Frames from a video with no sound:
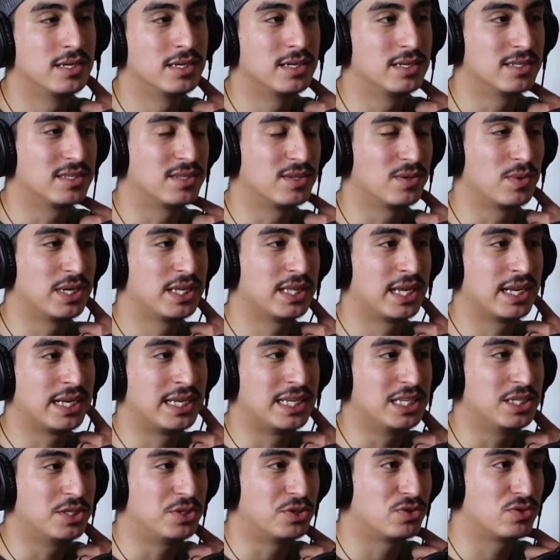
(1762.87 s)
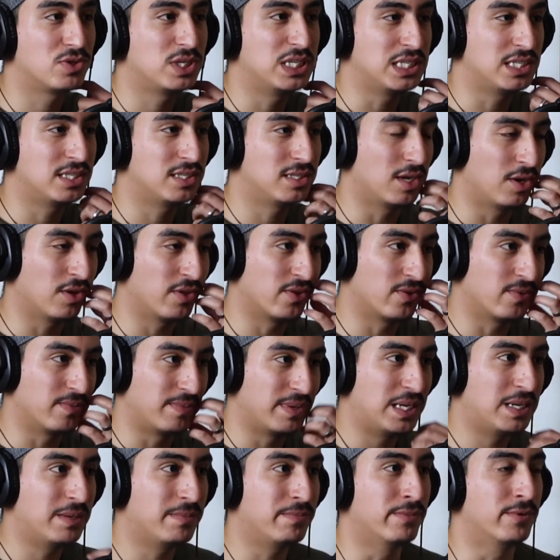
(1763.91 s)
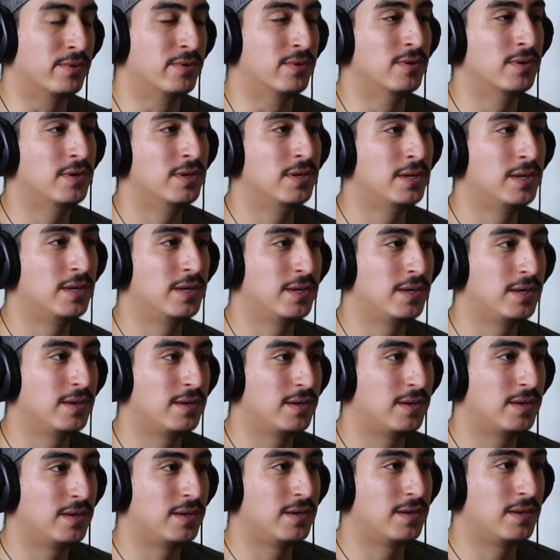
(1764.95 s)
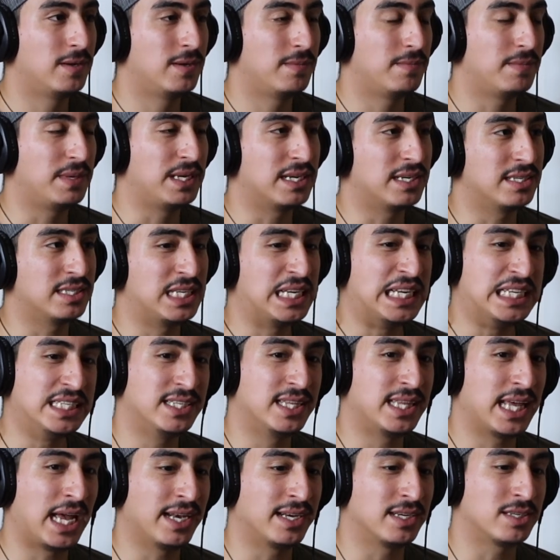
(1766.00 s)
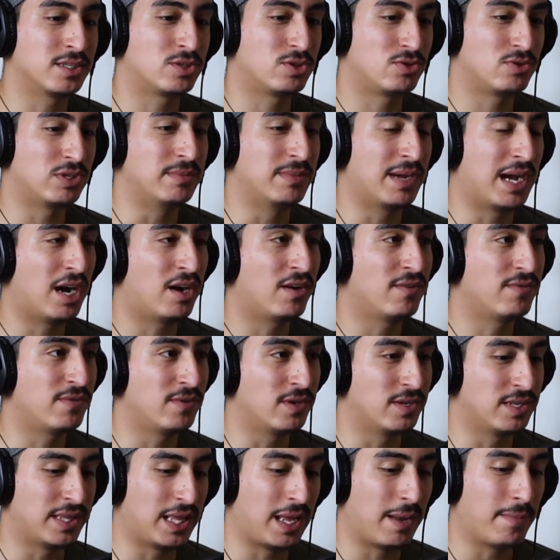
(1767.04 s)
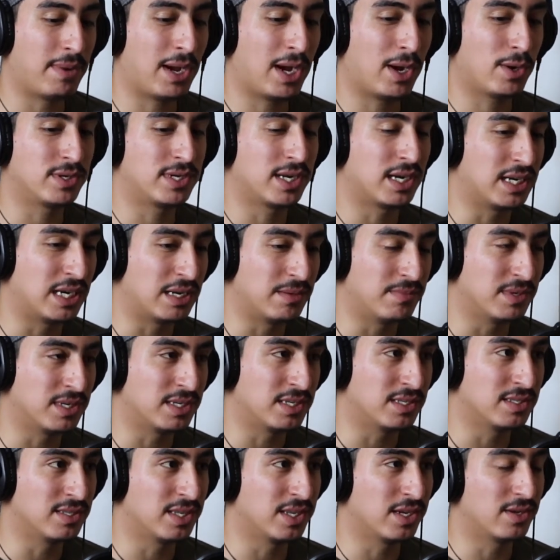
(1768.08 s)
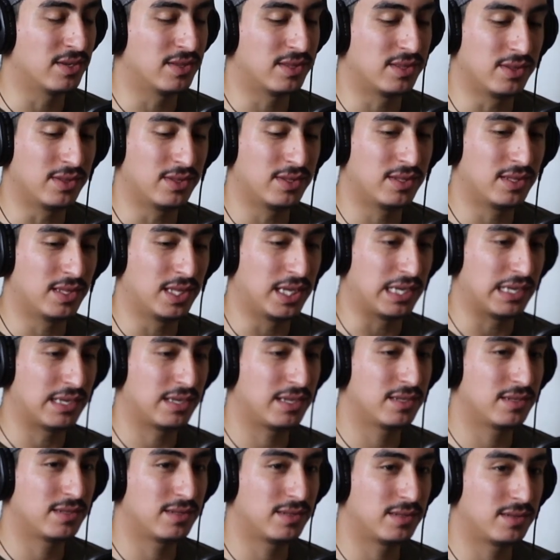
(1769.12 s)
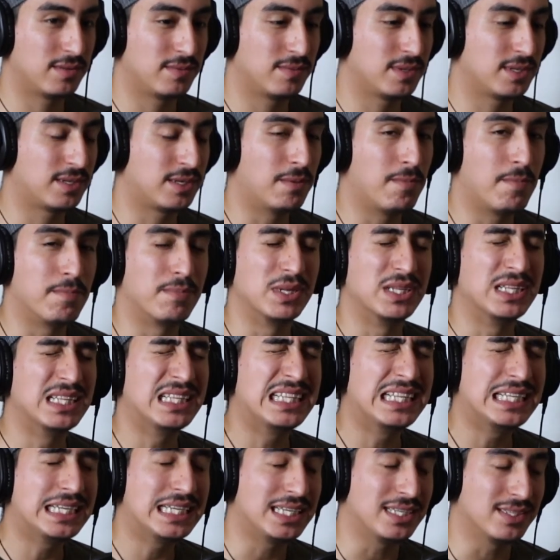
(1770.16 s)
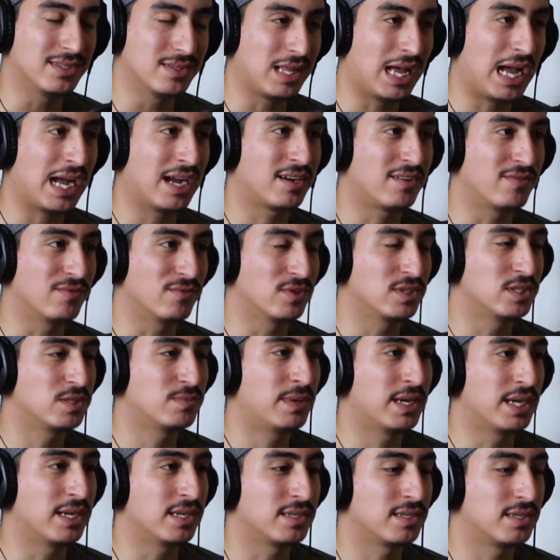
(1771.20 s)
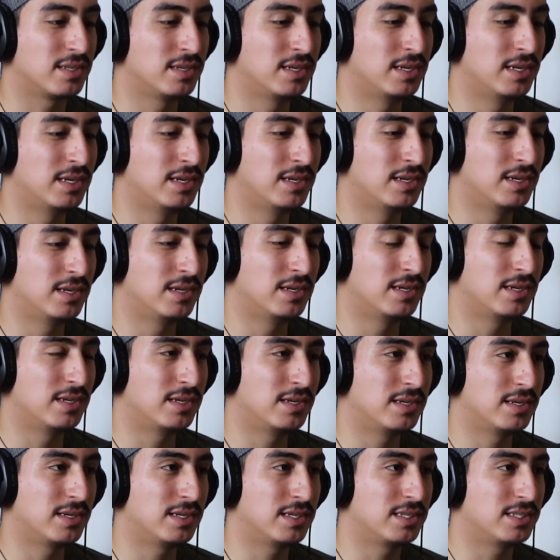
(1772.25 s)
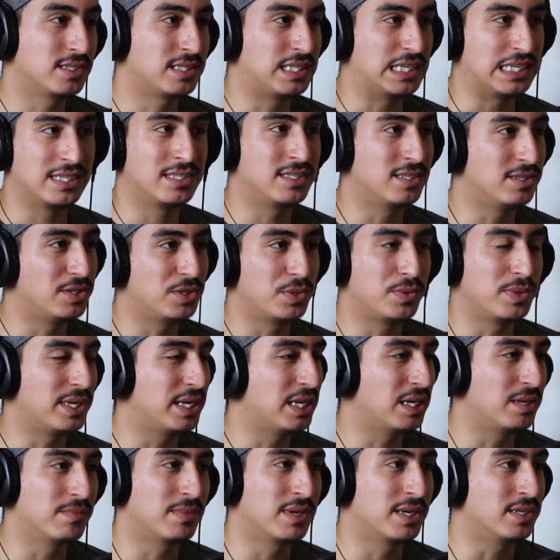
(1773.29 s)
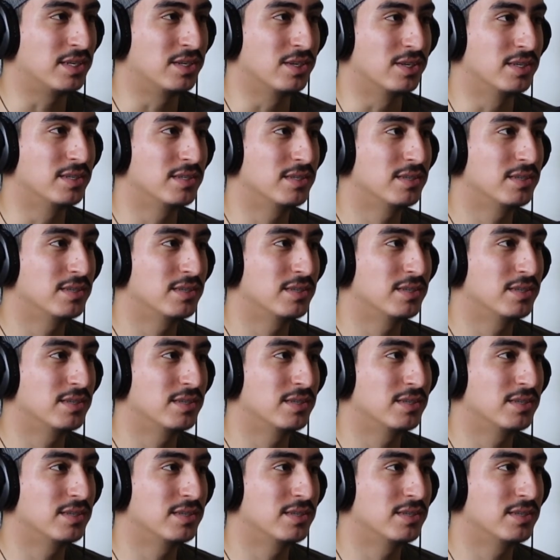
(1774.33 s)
It's the way that he treats other people, because he's that extreme alpha and that power dynamic is there. The like complete lack of respect just isn't doing anybody good.